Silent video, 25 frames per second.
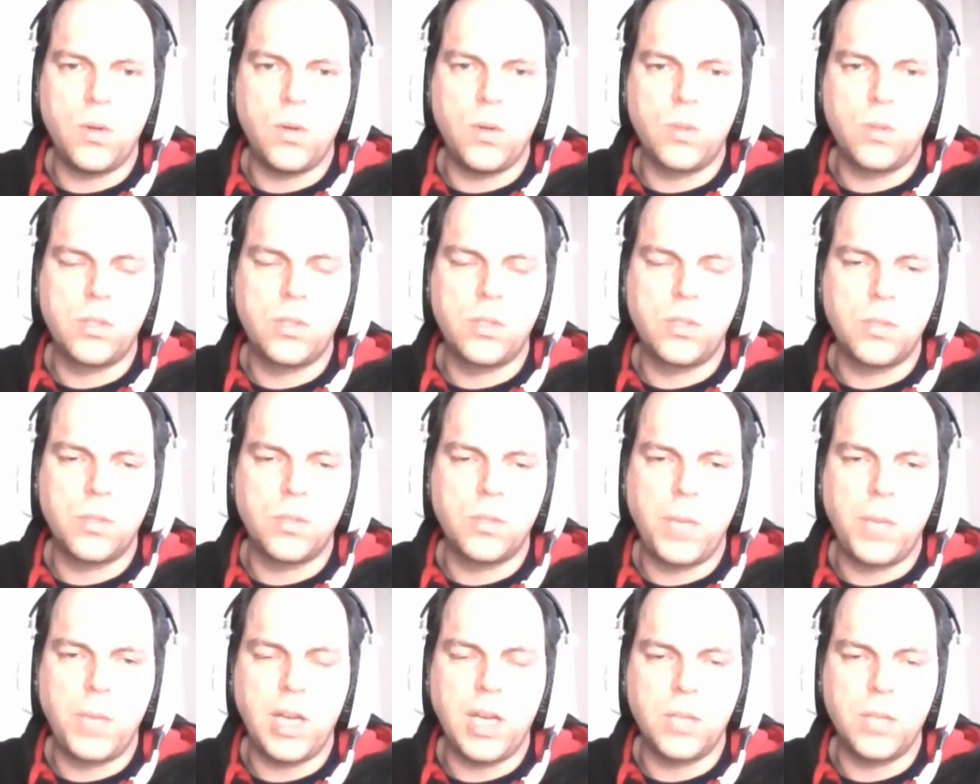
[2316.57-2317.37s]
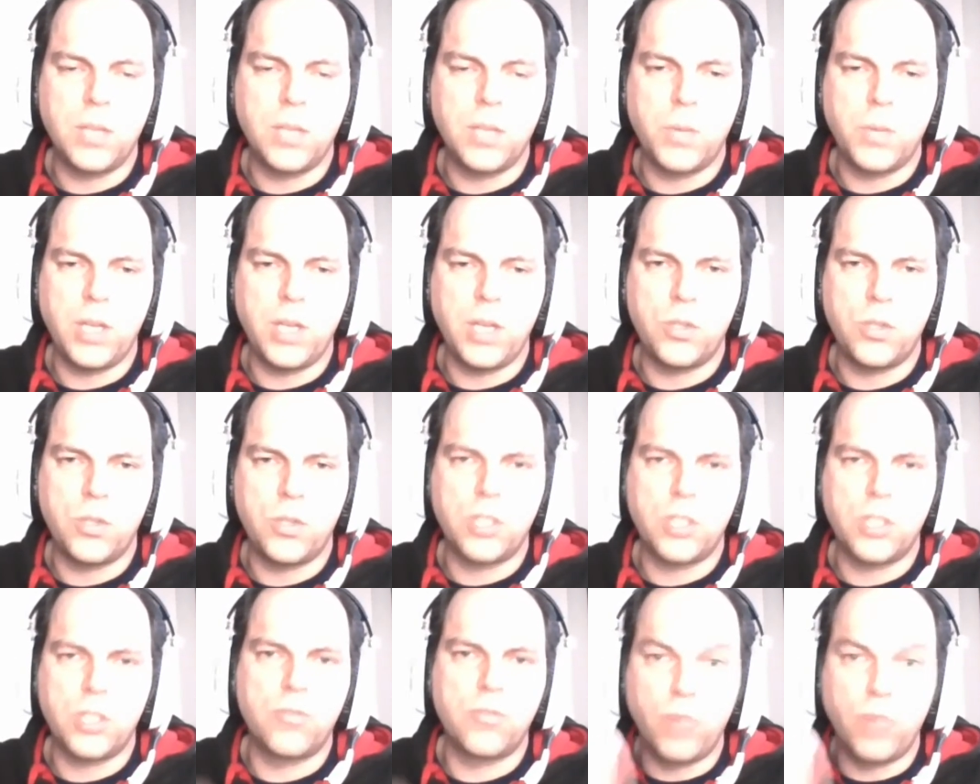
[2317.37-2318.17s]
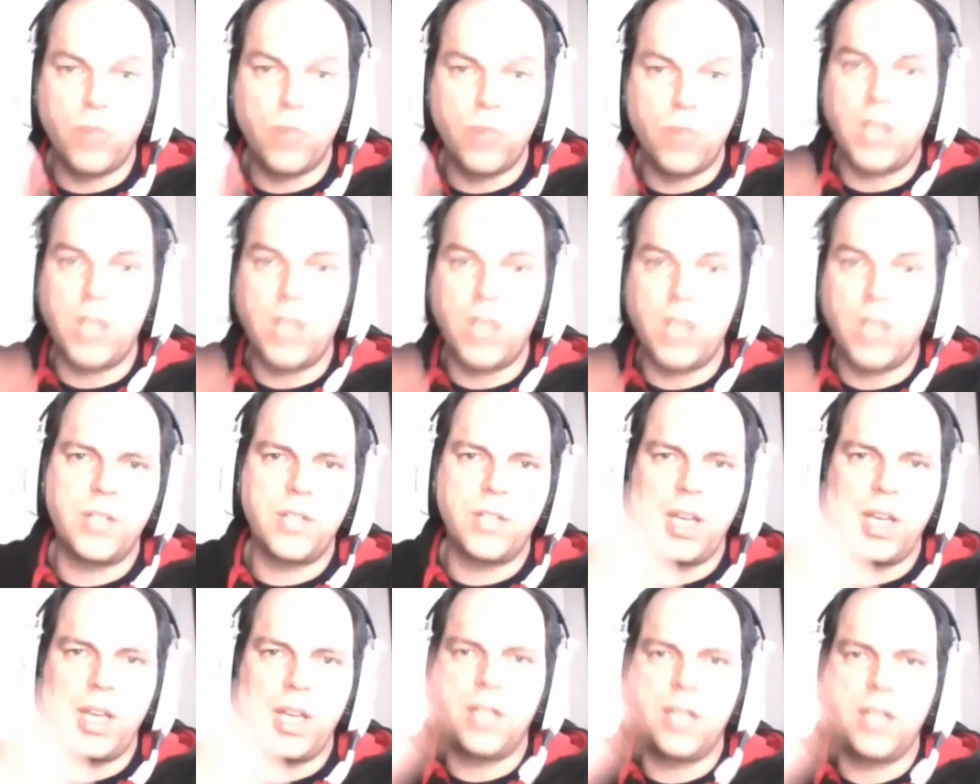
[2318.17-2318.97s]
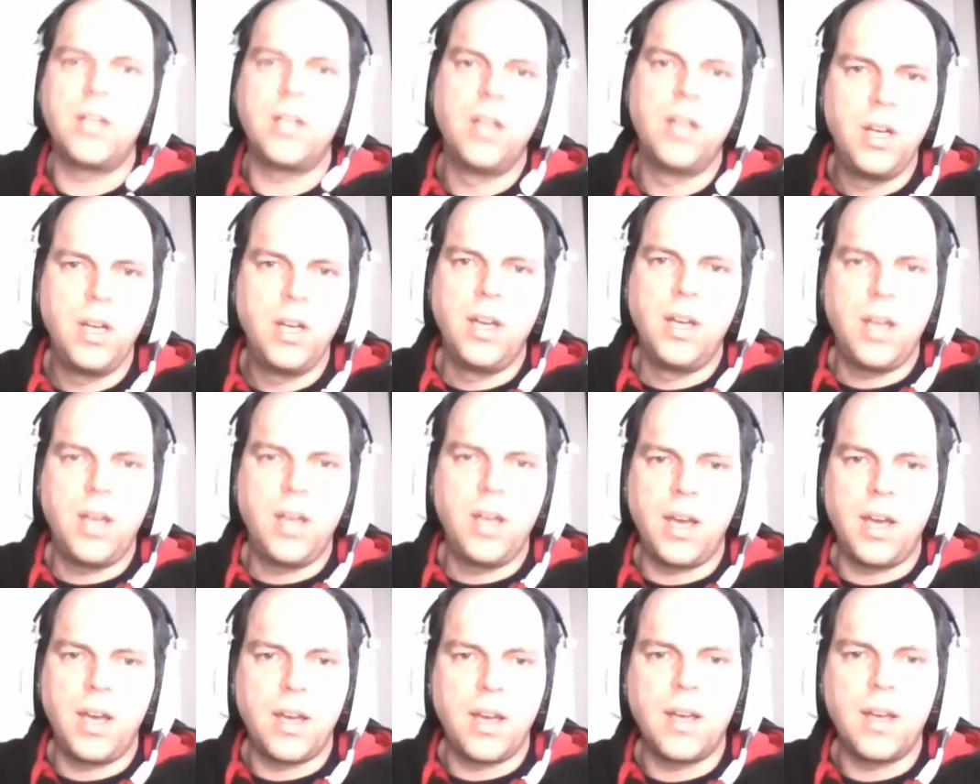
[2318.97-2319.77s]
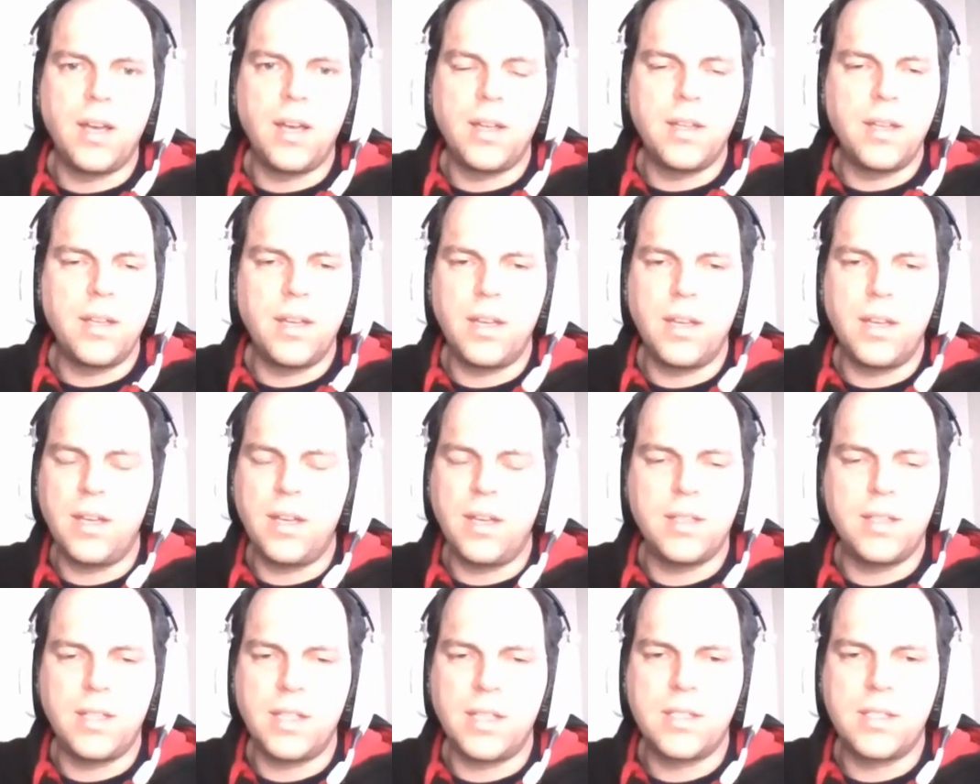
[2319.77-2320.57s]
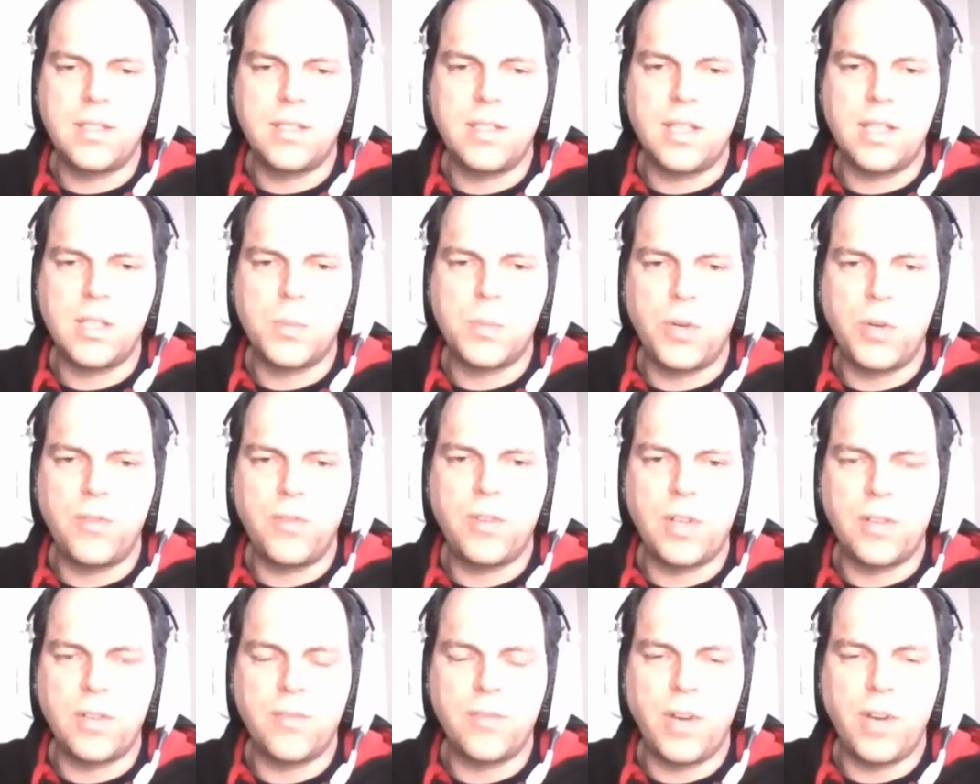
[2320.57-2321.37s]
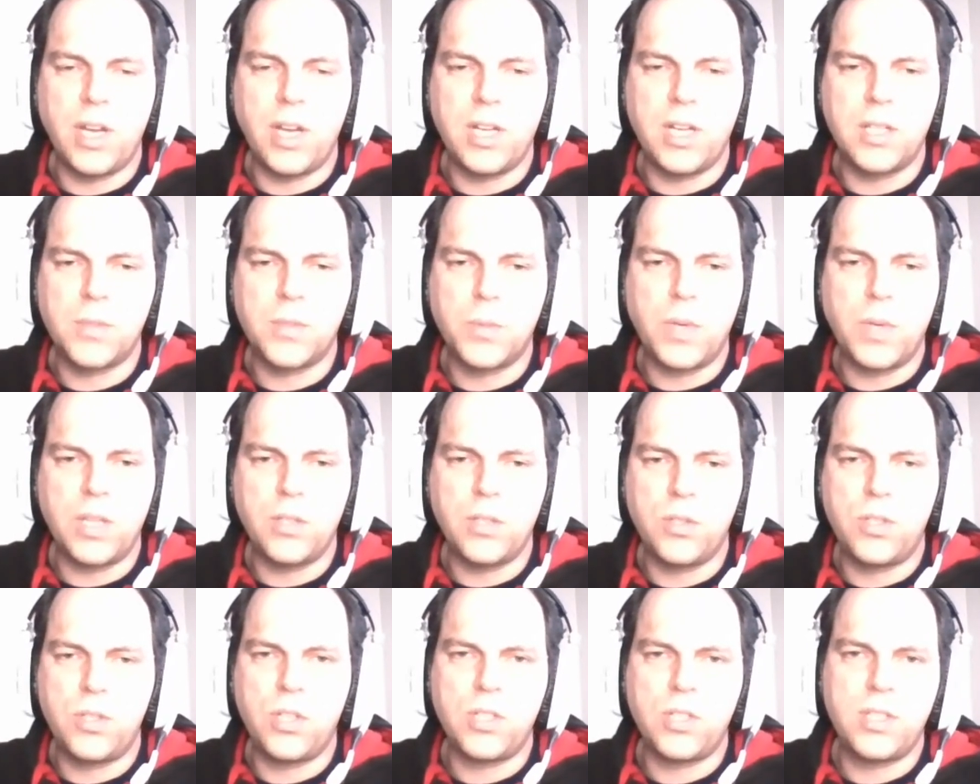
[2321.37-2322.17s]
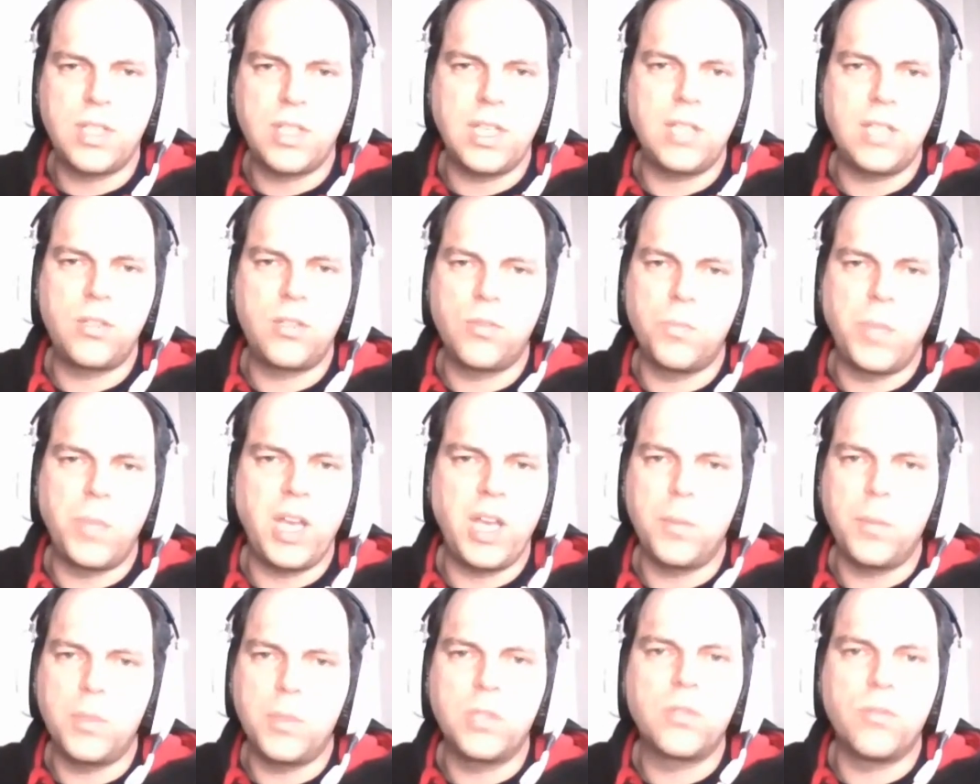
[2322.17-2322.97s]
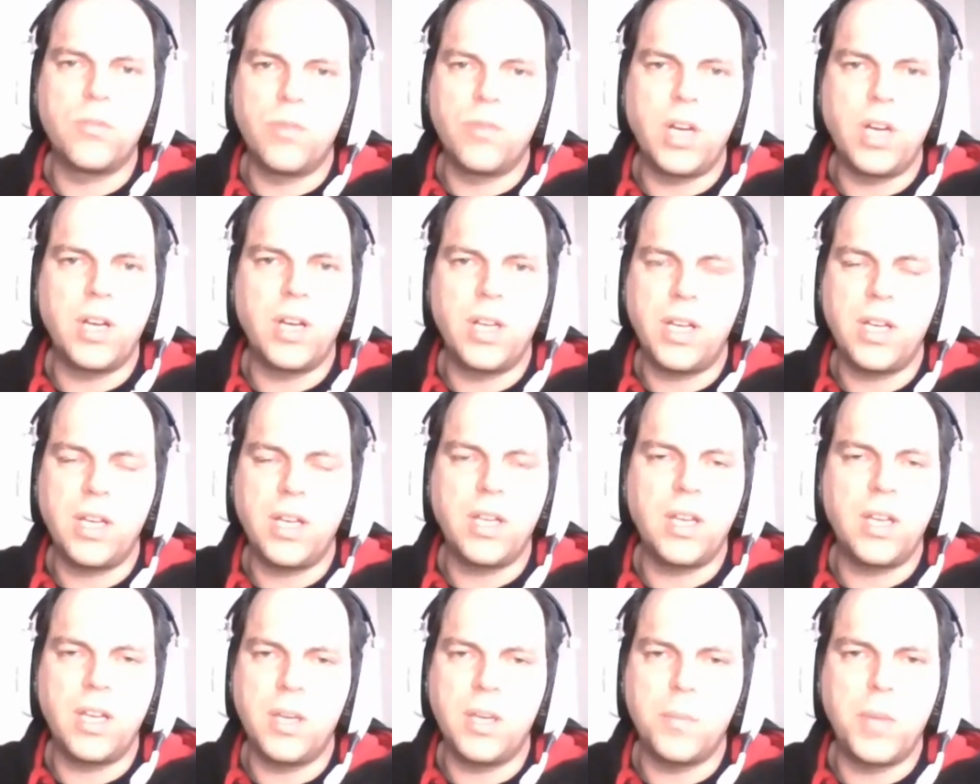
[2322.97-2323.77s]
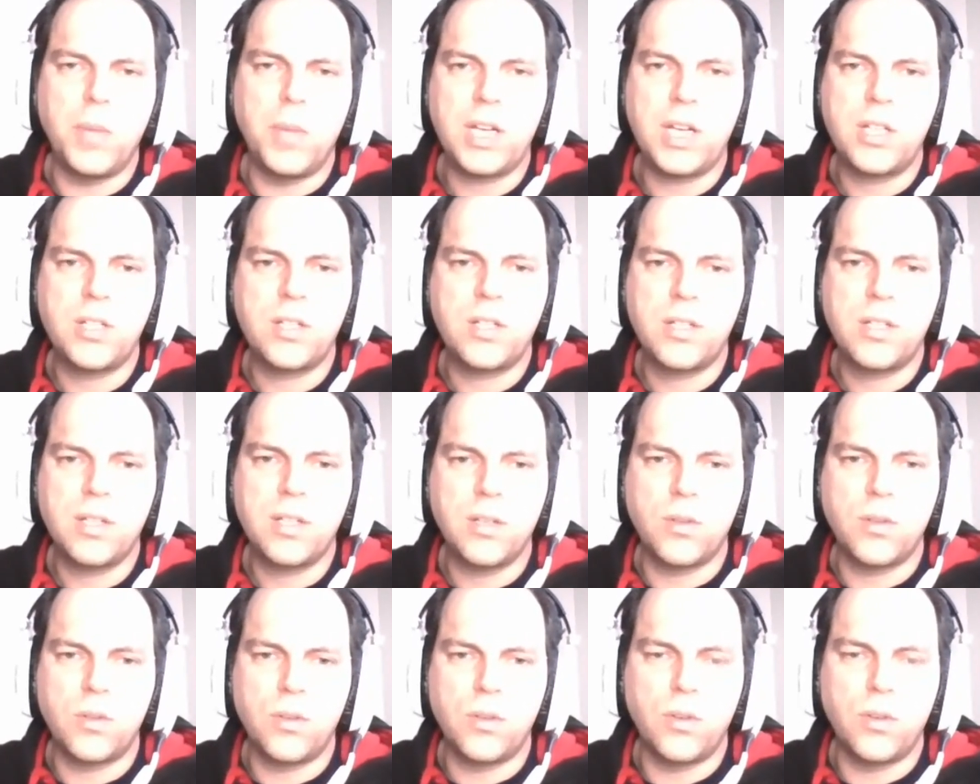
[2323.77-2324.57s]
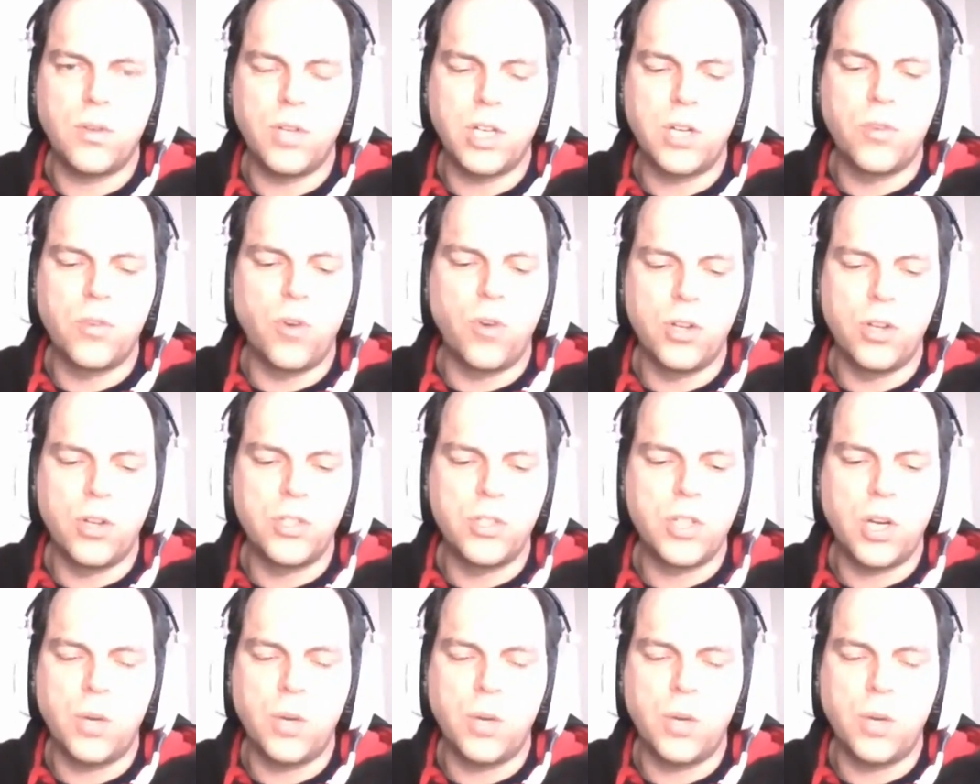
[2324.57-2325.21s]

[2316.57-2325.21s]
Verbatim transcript: Autopilot, where you just okay. run a container uh, that's that's perfectly fine as well. You just need to be able to run a, a mm-hmm. batch mm-hmm. or, or a cron